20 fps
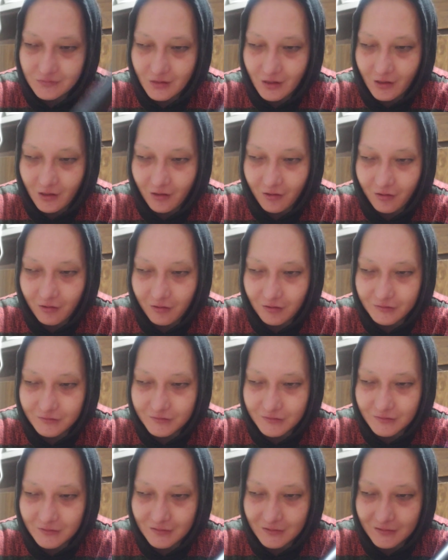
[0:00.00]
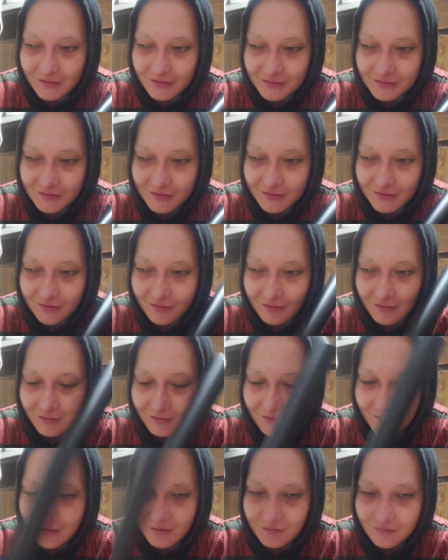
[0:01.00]
I called and they said they were
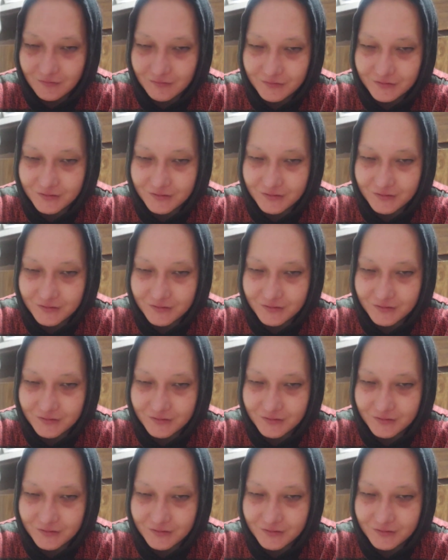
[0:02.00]
all out.